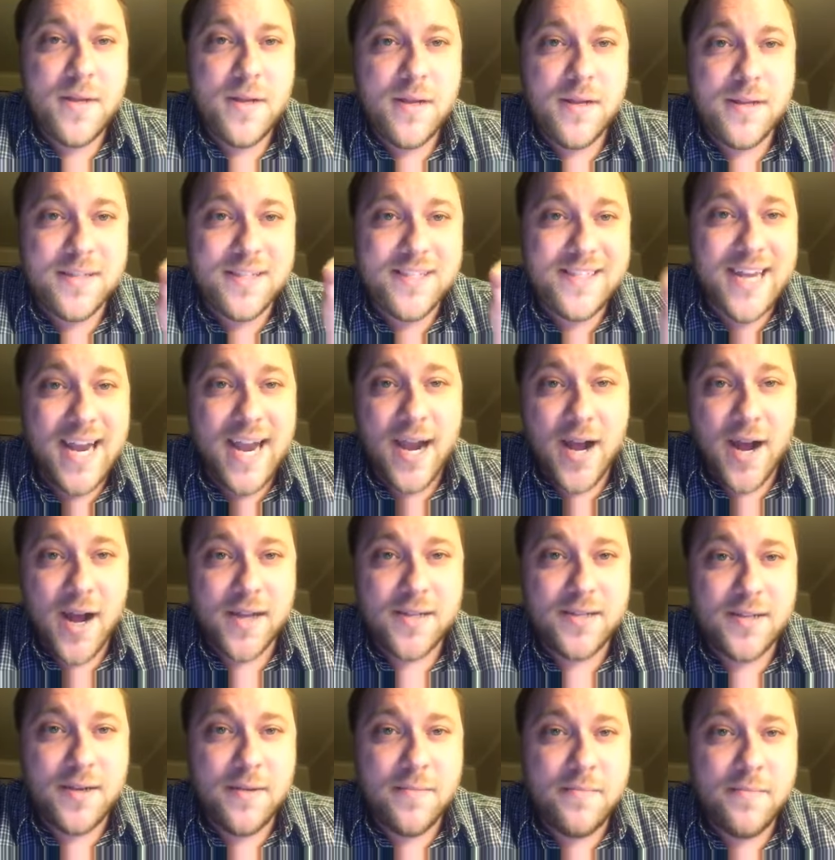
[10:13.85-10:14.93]
Stay
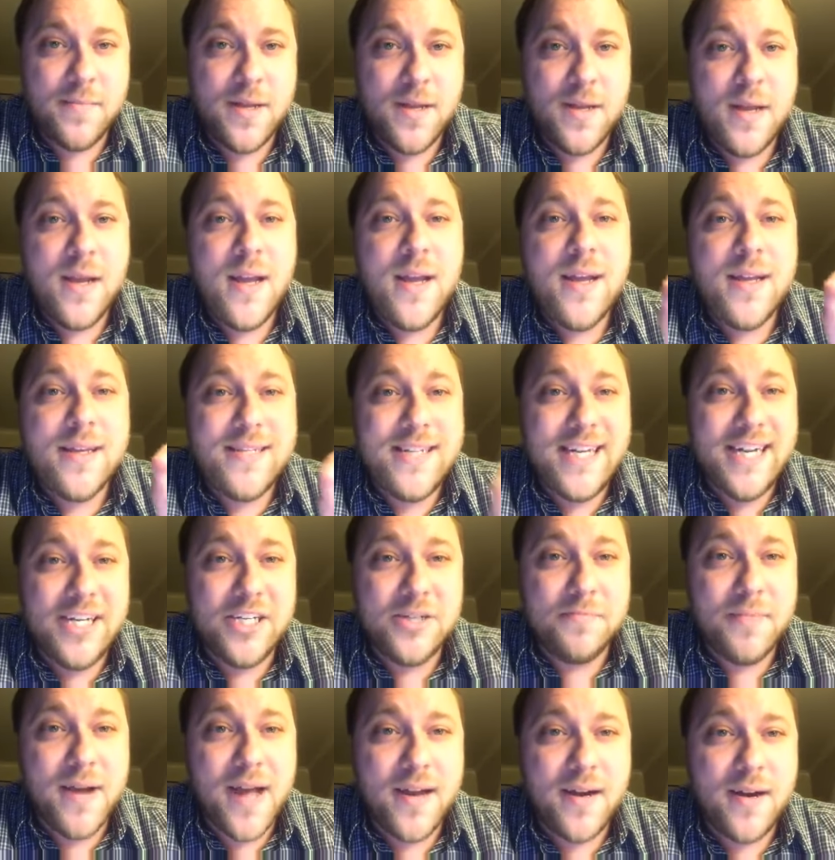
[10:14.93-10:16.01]
awesome. Teach
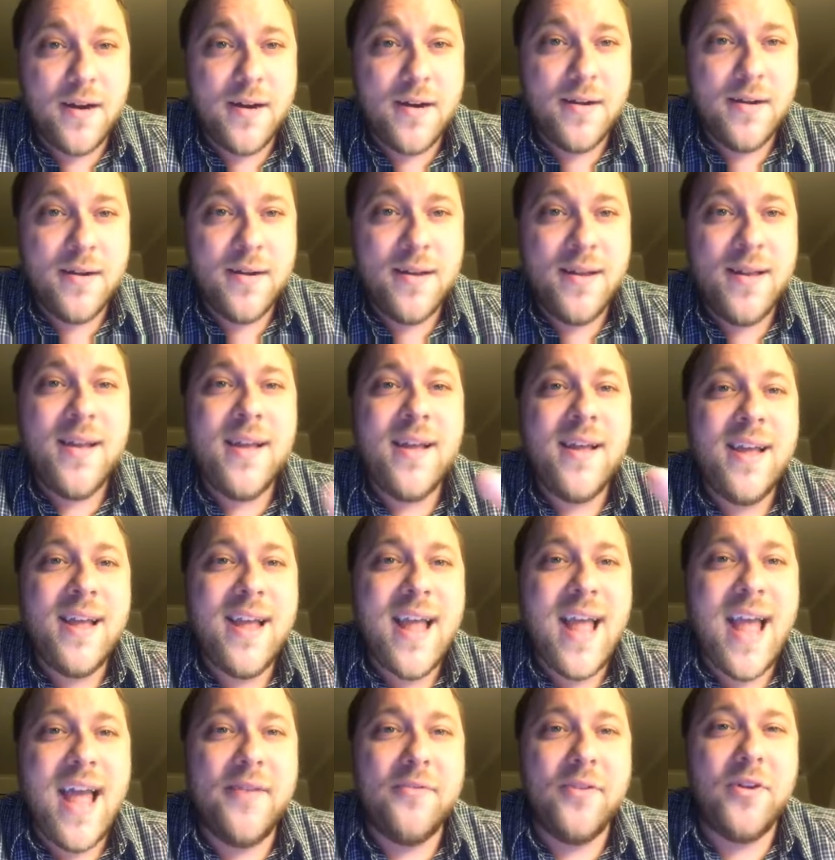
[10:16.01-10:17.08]
better.
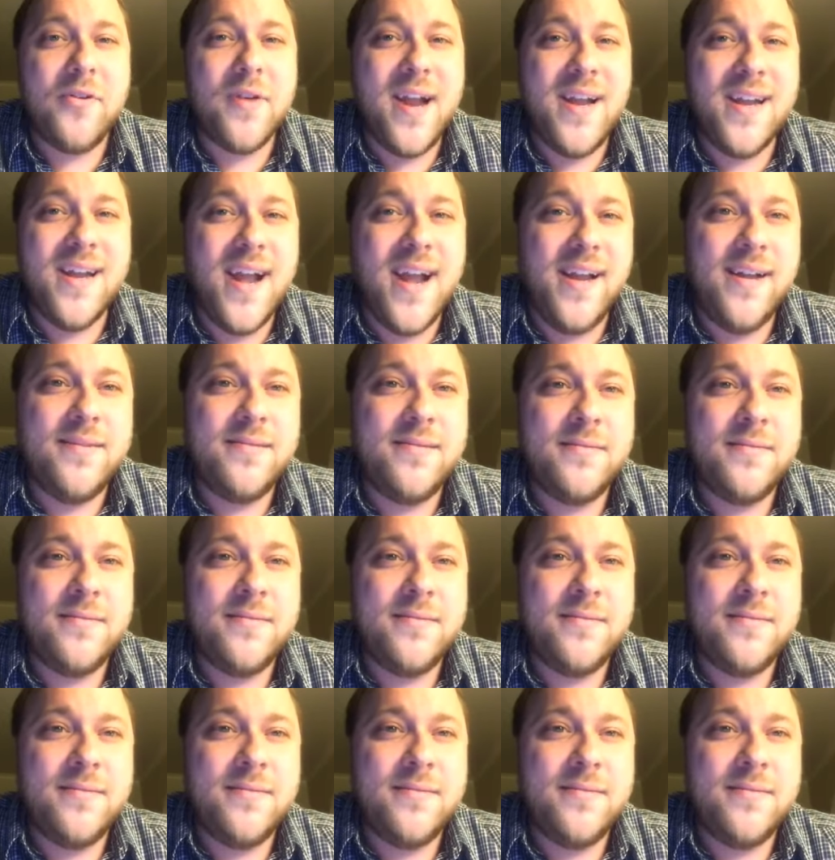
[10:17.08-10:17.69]
Have a great night.